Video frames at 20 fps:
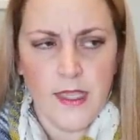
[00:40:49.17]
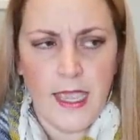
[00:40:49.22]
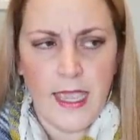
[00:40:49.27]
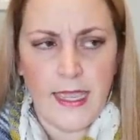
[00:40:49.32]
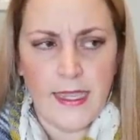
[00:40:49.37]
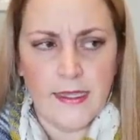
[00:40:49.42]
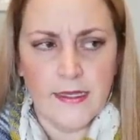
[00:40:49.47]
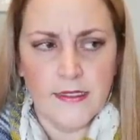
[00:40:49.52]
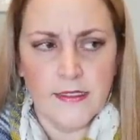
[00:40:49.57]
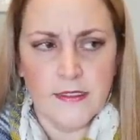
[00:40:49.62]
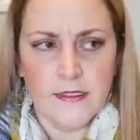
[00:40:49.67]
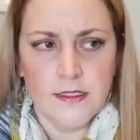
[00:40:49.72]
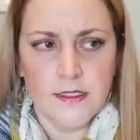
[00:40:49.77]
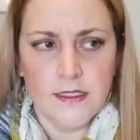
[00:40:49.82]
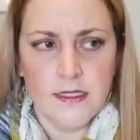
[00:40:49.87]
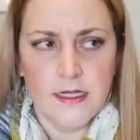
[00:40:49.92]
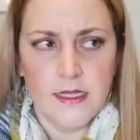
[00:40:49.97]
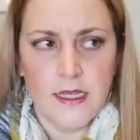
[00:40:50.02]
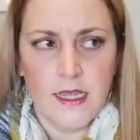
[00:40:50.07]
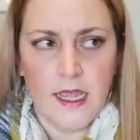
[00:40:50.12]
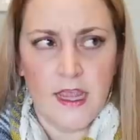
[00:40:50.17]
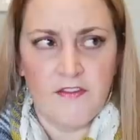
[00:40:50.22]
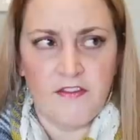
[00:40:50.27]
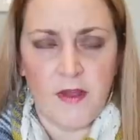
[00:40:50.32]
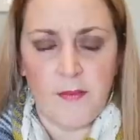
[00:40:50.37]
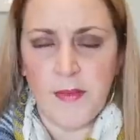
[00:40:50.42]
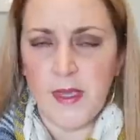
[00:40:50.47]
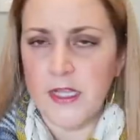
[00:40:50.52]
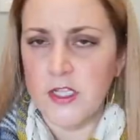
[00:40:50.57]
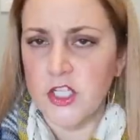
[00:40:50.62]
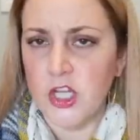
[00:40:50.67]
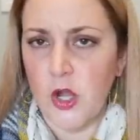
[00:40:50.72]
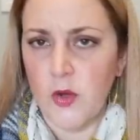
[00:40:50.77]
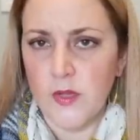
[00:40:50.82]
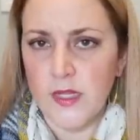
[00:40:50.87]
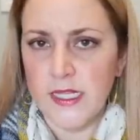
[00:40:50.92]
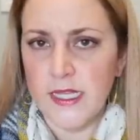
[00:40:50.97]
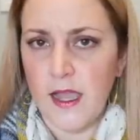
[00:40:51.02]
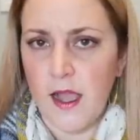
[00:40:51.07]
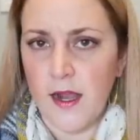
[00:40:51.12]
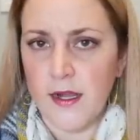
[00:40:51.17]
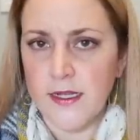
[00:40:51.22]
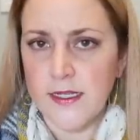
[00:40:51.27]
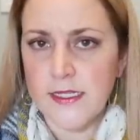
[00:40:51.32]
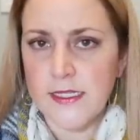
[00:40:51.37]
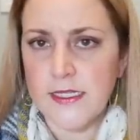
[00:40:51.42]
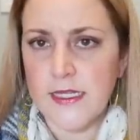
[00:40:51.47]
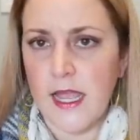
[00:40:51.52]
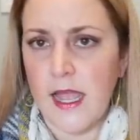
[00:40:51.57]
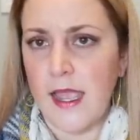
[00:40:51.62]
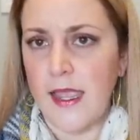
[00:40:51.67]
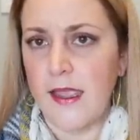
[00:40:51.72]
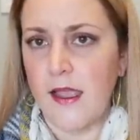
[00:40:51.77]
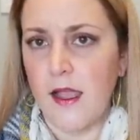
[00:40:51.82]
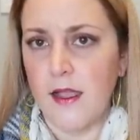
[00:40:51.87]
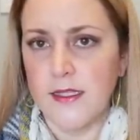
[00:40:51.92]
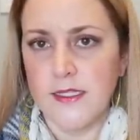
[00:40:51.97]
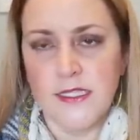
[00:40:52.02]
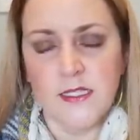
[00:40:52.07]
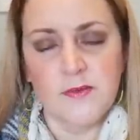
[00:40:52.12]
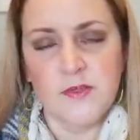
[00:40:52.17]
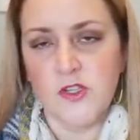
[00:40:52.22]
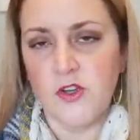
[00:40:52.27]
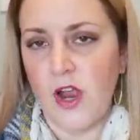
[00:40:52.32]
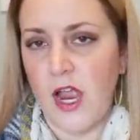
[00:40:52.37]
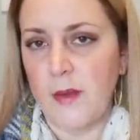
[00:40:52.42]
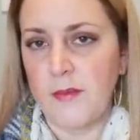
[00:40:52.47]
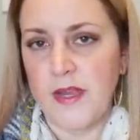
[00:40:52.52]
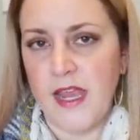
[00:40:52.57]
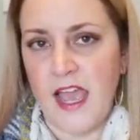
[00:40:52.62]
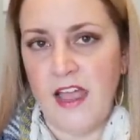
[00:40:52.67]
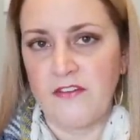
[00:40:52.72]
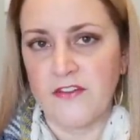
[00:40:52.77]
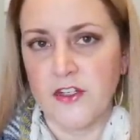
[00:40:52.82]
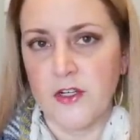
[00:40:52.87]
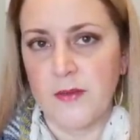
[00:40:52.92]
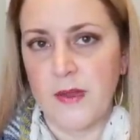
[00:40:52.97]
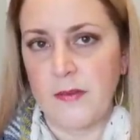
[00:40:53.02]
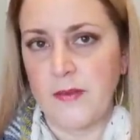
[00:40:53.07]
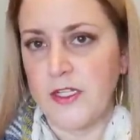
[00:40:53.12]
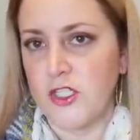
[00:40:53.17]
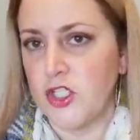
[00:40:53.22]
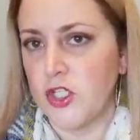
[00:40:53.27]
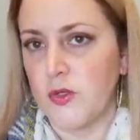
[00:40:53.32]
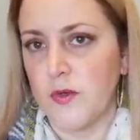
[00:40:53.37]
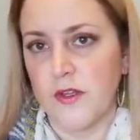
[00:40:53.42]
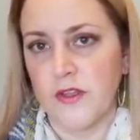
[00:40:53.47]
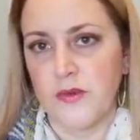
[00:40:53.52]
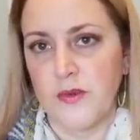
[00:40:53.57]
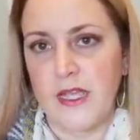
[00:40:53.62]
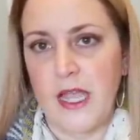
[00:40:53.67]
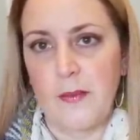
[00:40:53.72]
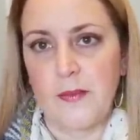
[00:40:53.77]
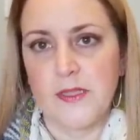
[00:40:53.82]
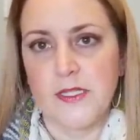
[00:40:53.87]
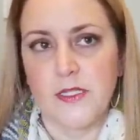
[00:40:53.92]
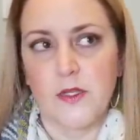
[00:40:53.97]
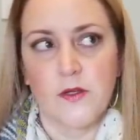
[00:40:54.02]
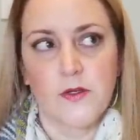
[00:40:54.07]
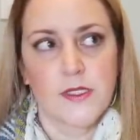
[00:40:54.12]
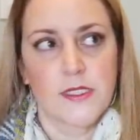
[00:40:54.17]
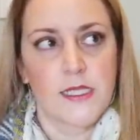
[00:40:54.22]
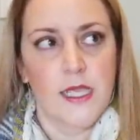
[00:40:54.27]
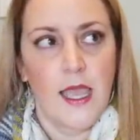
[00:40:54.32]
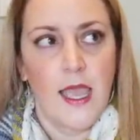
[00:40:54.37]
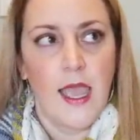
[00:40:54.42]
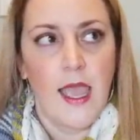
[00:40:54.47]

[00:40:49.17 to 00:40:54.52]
and if I'm being totally honest, I unsubscribed after maybe 2 or 3 episodes.